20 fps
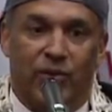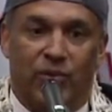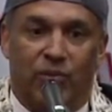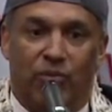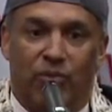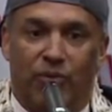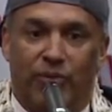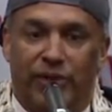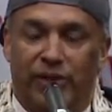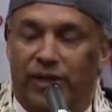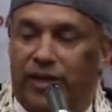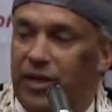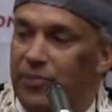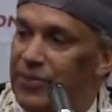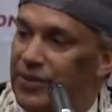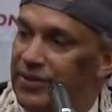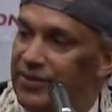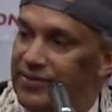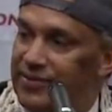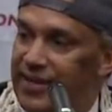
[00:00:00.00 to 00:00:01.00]
when we look
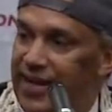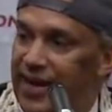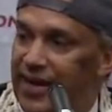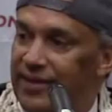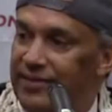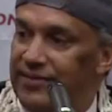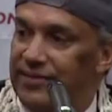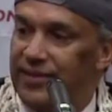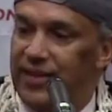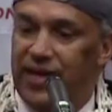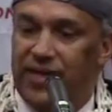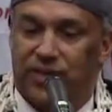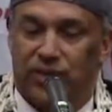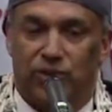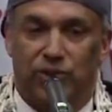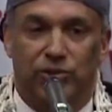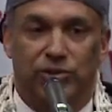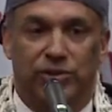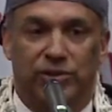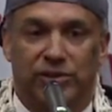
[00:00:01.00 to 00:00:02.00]
up in the stands in Las
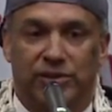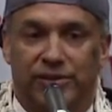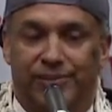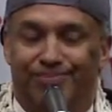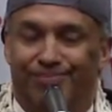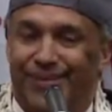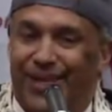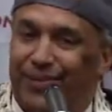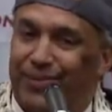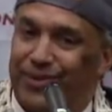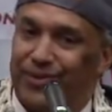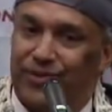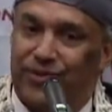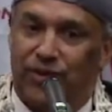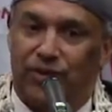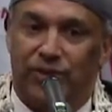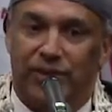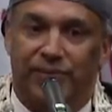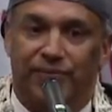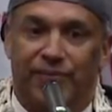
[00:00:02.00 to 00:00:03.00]
Cruces and maybe there's
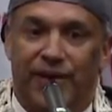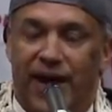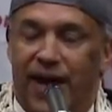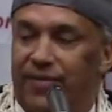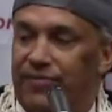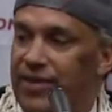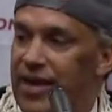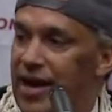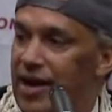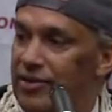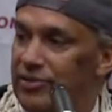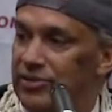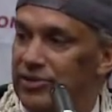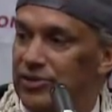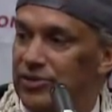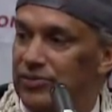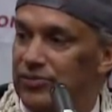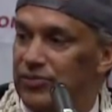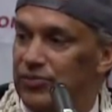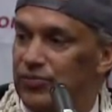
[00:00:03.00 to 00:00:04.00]
only
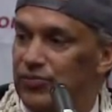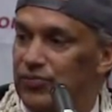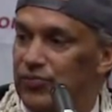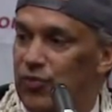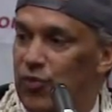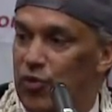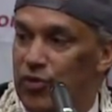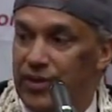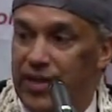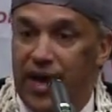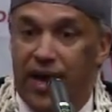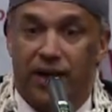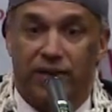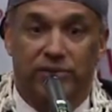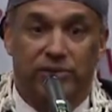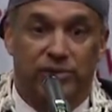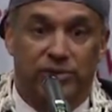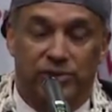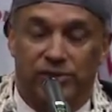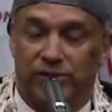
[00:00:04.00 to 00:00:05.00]
5,000 or
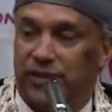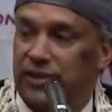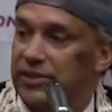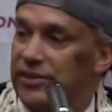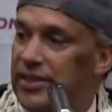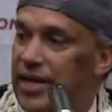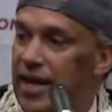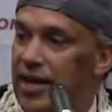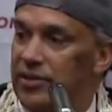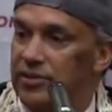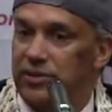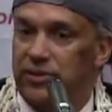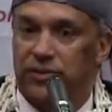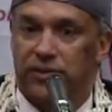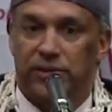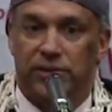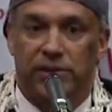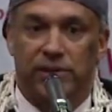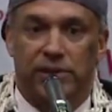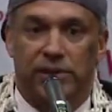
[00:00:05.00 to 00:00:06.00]
4,000 or 6,000
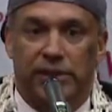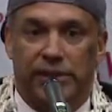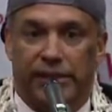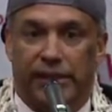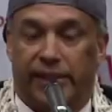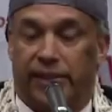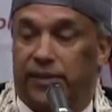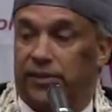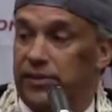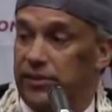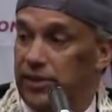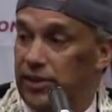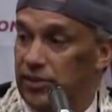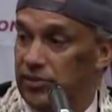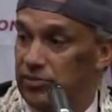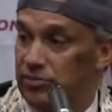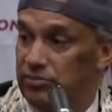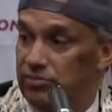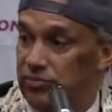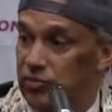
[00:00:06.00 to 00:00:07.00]
in a
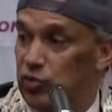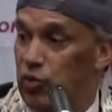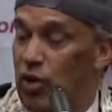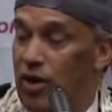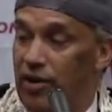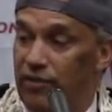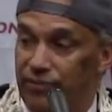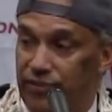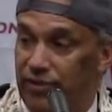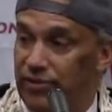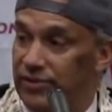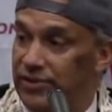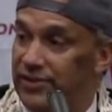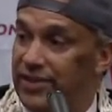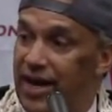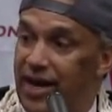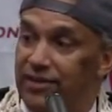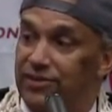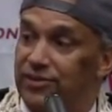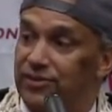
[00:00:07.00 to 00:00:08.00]

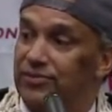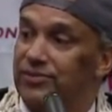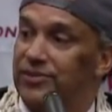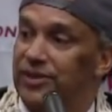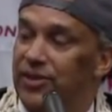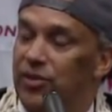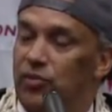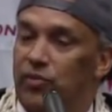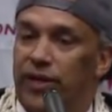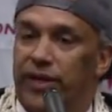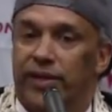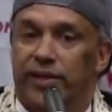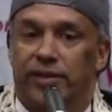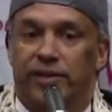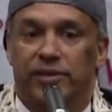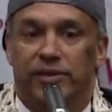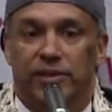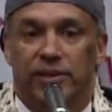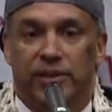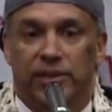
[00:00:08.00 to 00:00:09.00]
12,000-13,000 seat
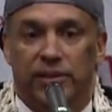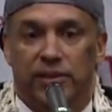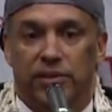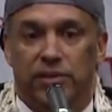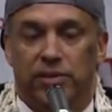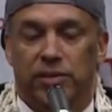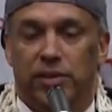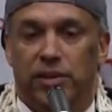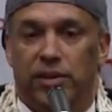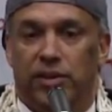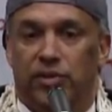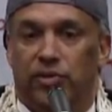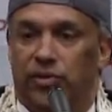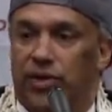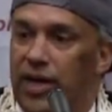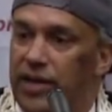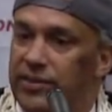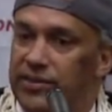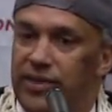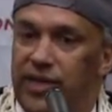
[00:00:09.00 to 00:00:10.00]
arena, you
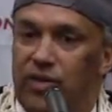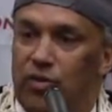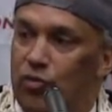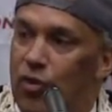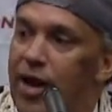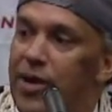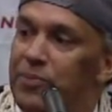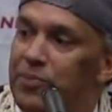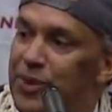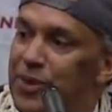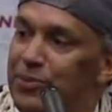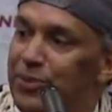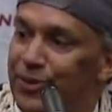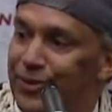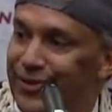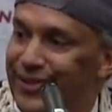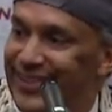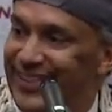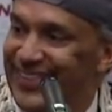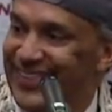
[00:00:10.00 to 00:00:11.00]
got to say the right people
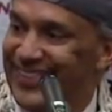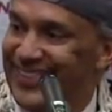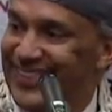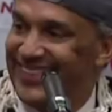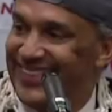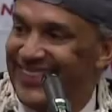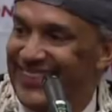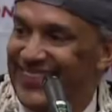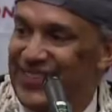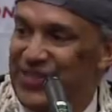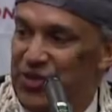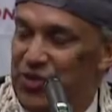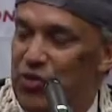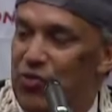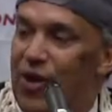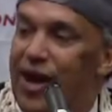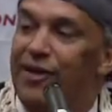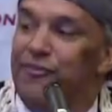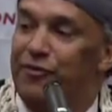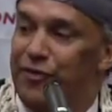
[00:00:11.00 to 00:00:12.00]
are here. You know, the
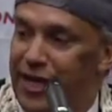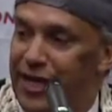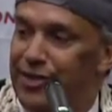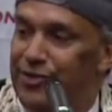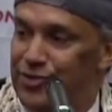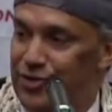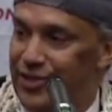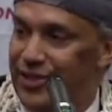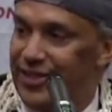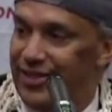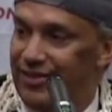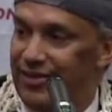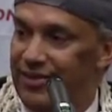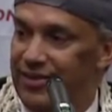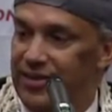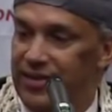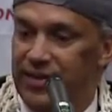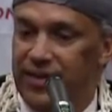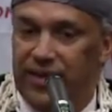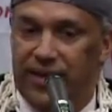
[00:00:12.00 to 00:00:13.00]
right fans are here,
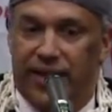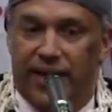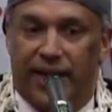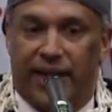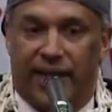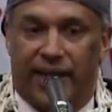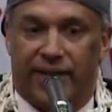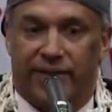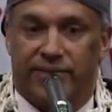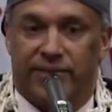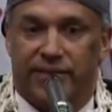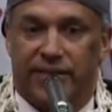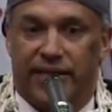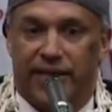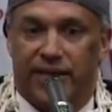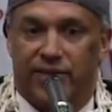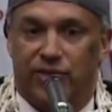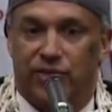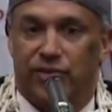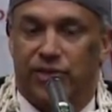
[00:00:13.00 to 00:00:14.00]
and
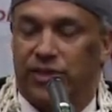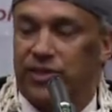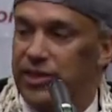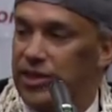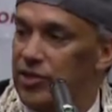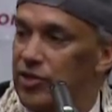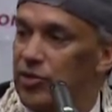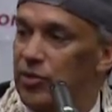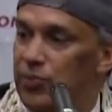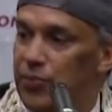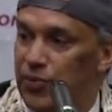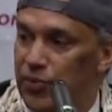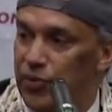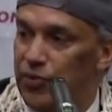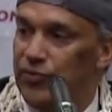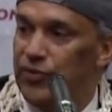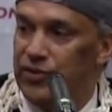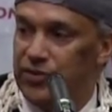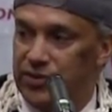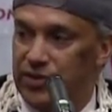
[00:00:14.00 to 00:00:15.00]
as you continue to
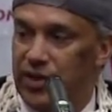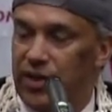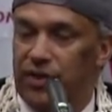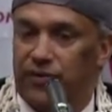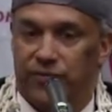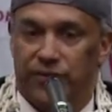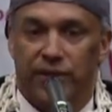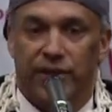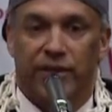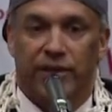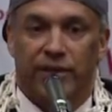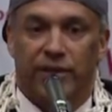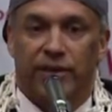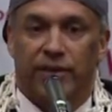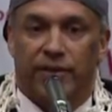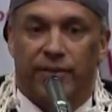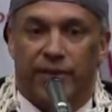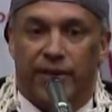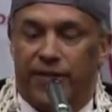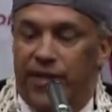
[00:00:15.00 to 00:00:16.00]
prove yourself,
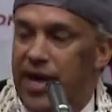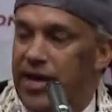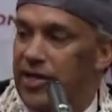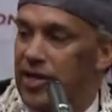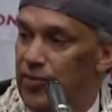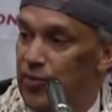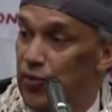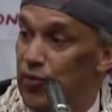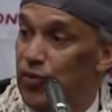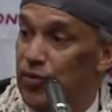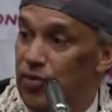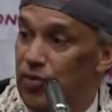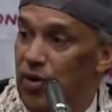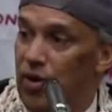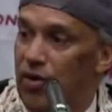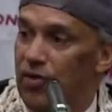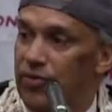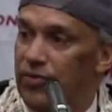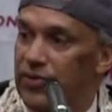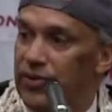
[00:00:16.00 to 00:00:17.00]
then that number will
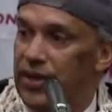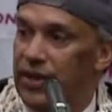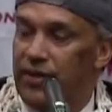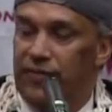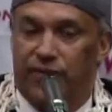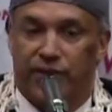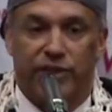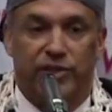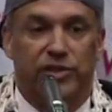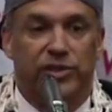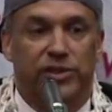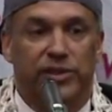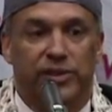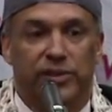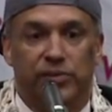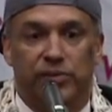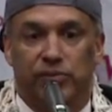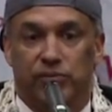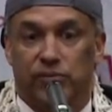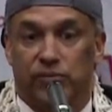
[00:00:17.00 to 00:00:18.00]
grow, and
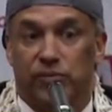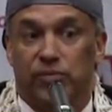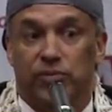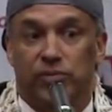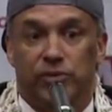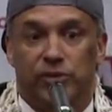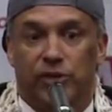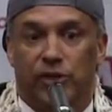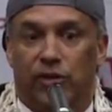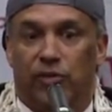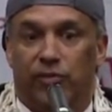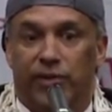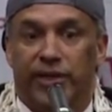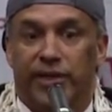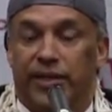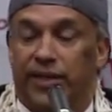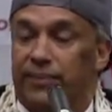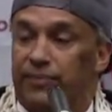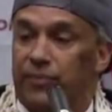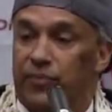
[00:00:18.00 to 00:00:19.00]
eventually, you know, we
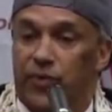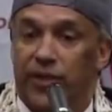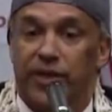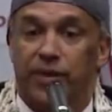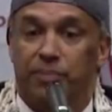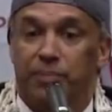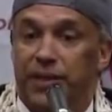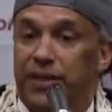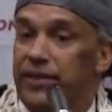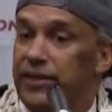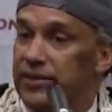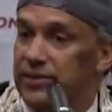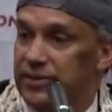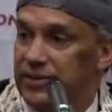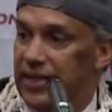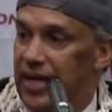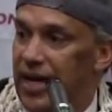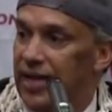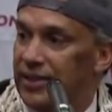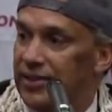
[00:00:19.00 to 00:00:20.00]
can be a
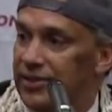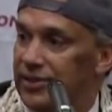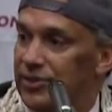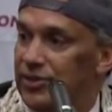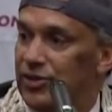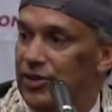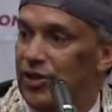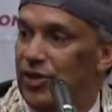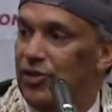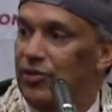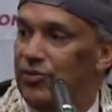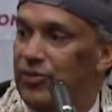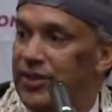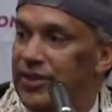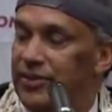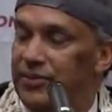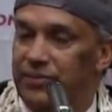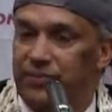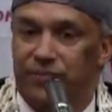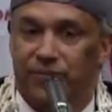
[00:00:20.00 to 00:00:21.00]
Gonzaga. You know, we
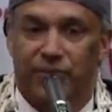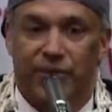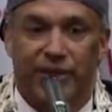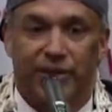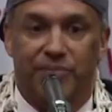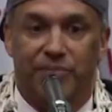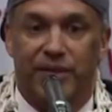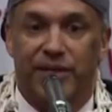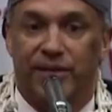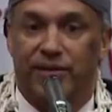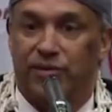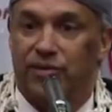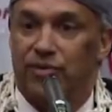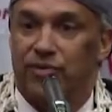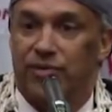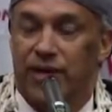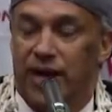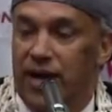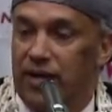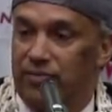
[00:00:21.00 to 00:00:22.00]
can be a
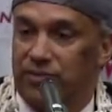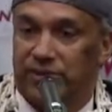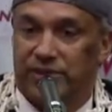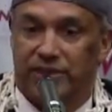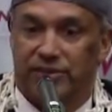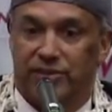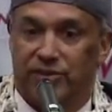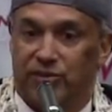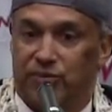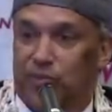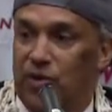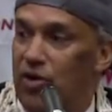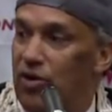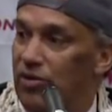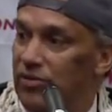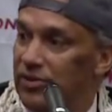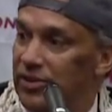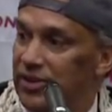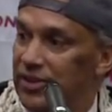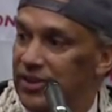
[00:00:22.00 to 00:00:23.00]
UConn, which has a
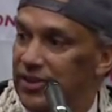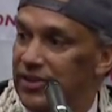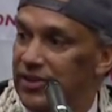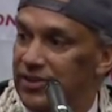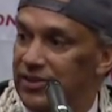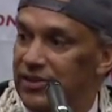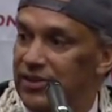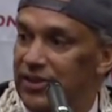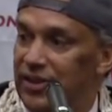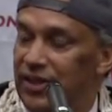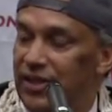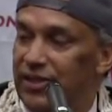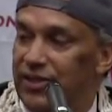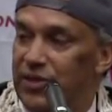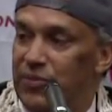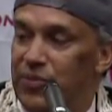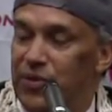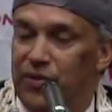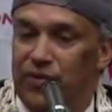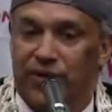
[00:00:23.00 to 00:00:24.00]
small
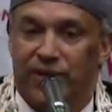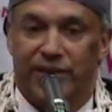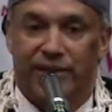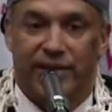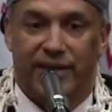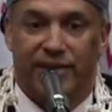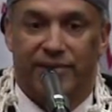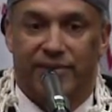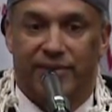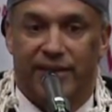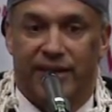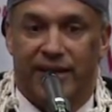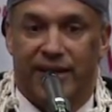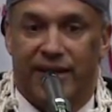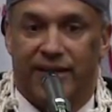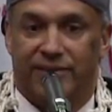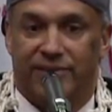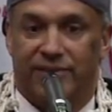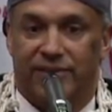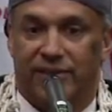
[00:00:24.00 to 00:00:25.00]
community that
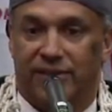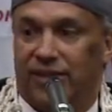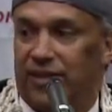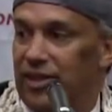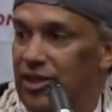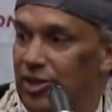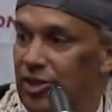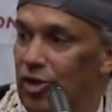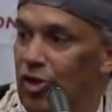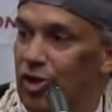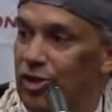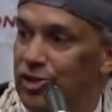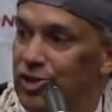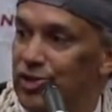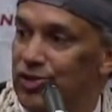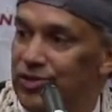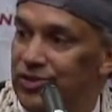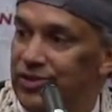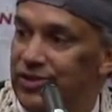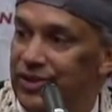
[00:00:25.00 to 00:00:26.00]
has a large,
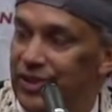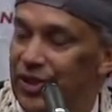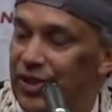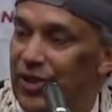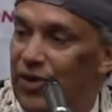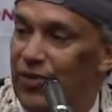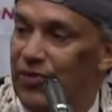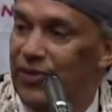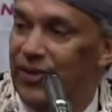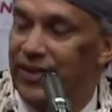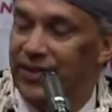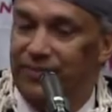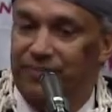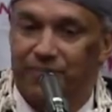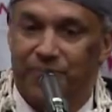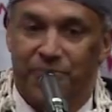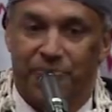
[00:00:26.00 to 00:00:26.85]
you know,